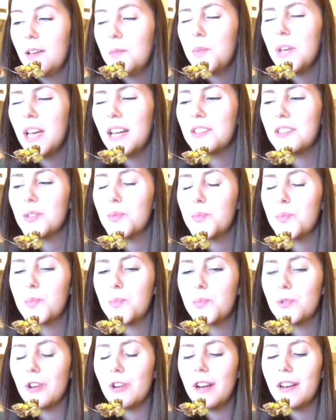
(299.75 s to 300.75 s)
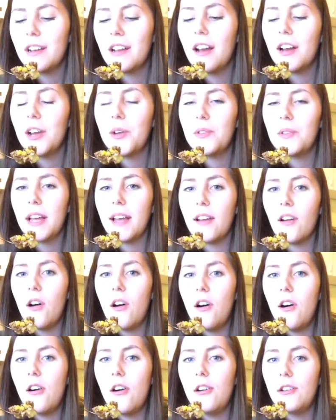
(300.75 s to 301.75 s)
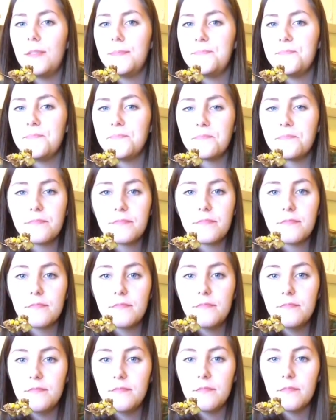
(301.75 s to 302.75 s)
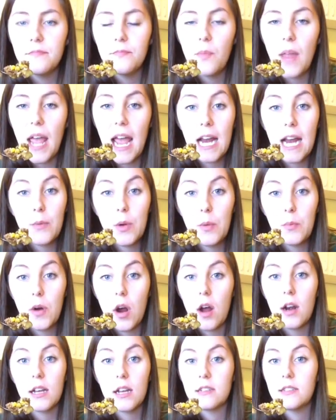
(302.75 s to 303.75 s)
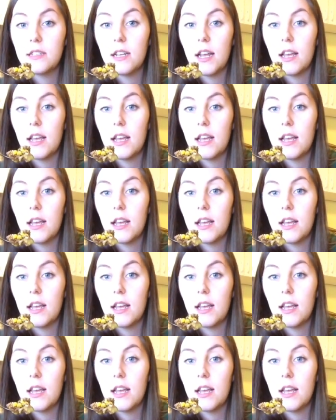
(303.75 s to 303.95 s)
Yeah, just tried to cut out like all animal products that